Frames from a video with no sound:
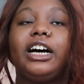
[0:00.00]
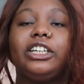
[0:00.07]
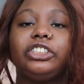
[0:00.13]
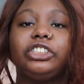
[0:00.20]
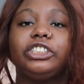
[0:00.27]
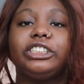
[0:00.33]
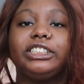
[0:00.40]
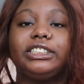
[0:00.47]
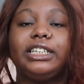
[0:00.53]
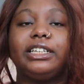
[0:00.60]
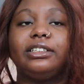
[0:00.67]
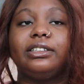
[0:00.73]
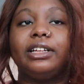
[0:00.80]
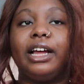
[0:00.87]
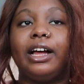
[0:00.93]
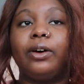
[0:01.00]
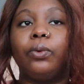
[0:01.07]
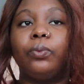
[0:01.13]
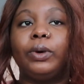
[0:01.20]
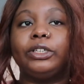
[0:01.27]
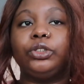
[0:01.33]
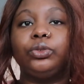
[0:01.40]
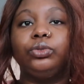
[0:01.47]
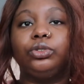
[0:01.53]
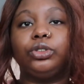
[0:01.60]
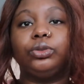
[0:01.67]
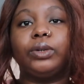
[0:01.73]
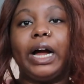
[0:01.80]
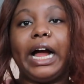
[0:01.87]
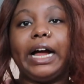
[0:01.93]
understand that when you
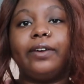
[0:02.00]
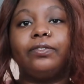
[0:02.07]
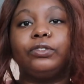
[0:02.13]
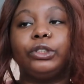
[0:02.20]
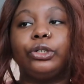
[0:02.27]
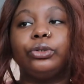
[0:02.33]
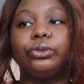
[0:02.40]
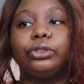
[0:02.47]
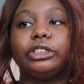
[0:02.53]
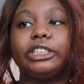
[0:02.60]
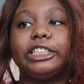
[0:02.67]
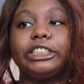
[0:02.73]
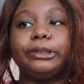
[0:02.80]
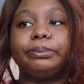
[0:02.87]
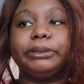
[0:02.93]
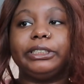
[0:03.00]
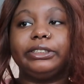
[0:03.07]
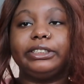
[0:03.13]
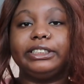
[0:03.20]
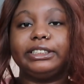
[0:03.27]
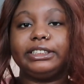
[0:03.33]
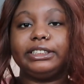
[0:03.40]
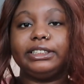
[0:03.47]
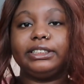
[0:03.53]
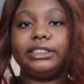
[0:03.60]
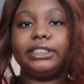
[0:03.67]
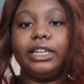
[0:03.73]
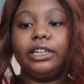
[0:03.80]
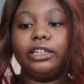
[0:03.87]
do have those experiences,